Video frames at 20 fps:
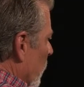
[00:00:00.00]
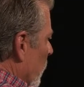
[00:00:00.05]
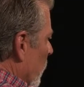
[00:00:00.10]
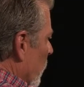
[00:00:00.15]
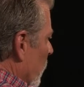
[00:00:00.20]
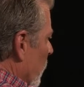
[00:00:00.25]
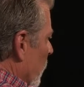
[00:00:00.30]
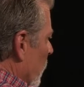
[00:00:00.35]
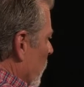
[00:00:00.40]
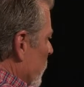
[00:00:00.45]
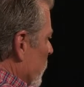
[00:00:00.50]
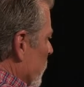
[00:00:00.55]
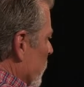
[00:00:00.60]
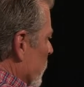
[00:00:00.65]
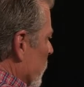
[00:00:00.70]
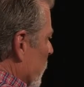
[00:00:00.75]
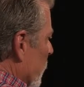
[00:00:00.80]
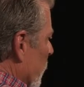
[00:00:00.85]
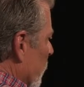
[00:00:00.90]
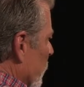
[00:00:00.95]
And that
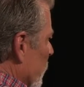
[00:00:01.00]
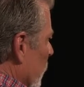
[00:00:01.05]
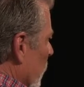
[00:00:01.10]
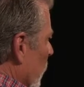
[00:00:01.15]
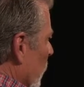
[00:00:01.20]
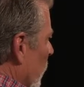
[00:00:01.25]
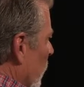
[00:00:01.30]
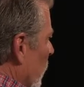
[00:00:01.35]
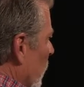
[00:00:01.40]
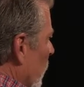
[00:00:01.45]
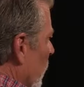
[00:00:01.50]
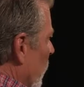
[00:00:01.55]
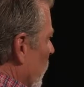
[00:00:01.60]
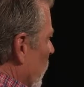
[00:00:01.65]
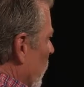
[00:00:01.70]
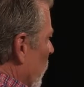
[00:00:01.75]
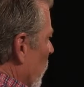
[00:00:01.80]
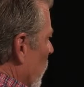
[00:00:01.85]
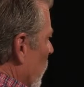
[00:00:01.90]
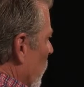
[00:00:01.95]
just gives it a
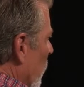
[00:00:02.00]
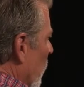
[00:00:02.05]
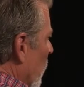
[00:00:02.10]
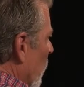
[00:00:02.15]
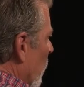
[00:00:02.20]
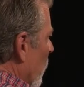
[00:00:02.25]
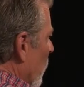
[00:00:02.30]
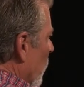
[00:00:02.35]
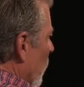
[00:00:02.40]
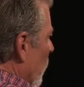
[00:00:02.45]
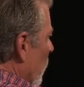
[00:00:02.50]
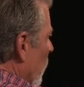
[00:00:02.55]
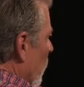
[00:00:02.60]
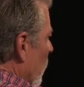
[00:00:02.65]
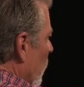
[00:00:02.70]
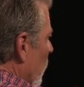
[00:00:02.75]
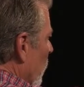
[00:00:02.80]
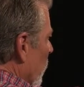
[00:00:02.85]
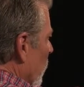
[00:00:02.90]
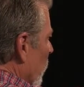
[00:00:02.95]
little
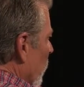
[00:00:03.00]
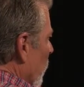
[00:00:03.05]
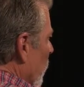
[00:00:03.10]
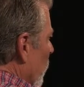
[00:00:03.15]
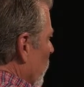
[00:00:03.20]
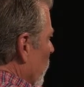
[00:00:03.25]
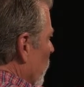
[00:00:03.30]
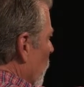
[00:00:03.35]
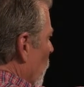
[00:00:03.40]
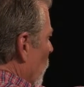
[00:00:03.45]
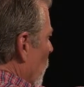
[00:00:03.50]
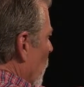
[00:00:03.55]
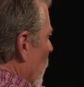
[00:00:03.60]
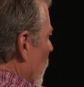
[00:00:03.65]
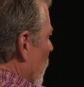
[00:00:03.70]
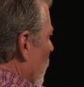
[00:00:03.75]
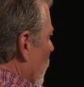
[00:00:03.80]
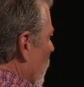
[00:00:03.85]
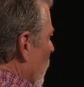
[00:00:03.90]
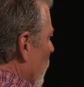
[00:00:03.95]

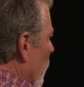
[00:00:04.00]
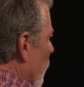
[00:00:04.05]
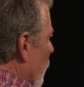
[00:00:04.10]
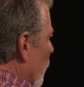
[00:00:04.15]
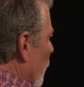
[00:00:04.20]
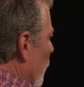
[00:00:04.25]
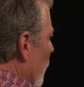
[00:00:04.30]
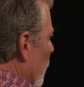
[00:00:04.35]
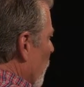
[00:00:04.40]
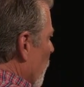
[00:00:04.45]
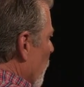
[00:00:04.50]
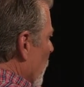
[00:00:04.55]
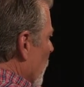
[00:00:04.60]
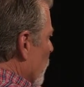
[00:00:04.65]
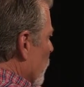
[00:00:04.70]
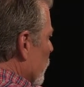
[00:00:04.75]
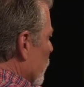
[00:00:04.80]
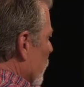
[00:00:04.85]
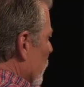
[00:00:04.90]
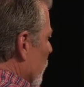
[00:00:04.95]
more
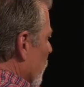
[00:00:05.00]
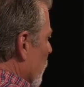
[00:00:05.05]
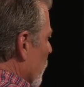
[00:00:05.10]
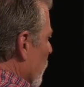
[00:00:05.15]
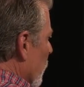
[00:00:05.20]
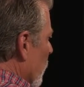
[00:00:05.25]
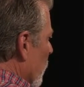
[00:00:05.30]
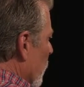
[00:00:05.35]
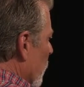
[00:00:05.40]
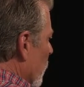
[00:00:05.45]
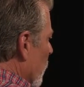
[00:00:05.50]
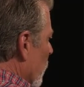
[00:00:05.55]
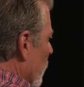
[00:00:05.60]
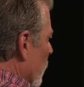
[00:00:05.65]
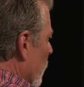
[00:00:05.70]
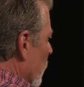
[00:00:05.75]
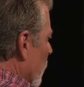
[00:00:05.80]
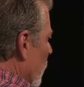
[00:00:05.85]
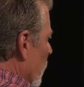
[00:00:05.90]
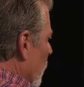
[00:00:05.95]
3-dimension.
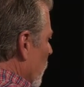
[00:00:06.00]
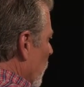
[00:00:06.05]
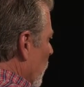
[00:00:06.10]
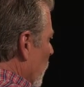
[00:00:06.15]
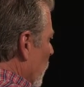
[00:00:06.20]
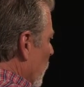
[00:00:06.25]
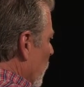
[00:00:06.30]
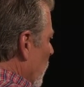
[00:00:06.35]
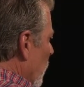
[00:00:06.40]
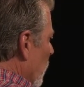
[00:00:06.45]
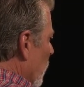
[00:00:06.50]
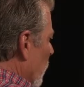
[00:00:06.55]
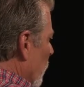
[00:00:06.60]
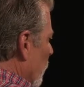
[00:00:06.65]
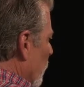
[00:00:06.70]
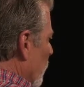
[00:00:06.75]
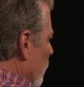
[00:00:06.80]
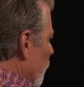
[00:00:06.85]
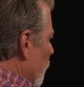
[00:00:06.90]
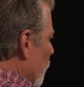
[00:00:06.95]
And it'll
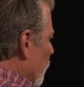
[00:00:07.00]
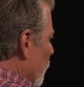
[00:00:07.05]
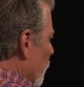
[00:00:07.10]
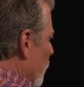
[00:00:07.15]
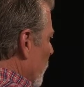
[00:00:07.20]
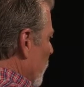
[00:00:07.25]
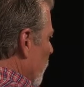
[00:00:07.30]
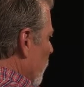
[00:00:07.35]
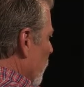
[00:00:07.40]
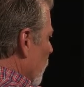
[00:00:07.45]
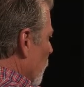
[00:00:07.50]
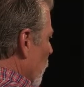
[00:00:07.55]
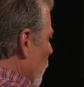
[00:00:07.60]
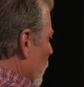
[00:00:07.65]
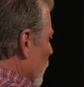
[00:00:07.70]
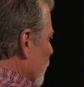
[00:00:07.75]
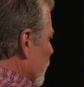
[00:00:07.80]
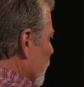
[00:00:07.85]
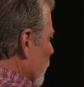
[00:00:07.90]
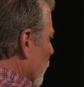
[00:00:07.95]
even
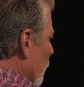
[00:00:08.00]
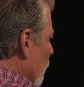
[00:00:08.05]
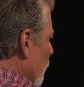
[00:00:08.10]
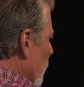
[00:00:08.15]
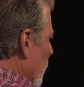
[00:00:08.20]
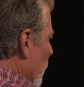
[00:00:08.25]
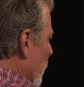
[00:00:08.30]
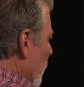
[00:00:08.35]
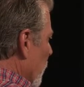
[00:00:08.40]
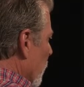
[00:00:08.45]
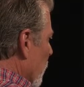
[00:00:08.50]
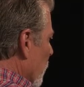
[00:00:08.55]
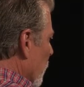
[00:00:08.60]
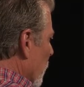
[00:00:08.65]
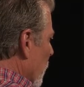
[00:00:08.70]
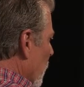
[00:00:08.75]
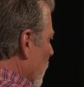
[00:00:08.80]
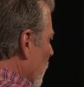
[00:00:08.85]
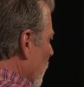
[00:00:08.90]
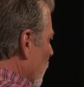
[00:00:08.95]
more so be
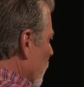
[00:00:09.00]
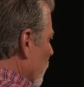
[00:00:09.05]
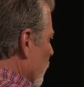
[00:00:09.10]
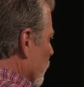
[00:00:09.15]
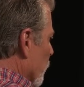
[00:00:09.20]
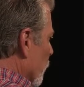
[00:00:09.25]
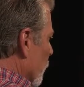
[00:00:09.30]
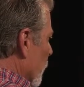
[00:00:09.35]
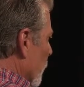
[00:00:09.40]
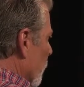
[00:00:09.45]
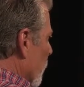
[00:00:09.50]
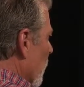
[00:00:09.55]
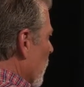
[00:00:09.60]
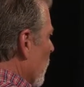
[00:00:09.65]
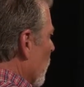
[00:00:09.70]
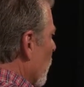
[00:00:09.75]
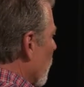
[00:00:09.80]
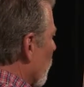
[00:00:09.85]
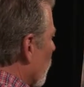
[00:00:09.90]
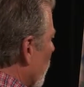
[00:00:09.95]
as we
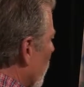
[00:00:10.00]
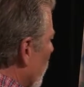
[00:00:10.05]
put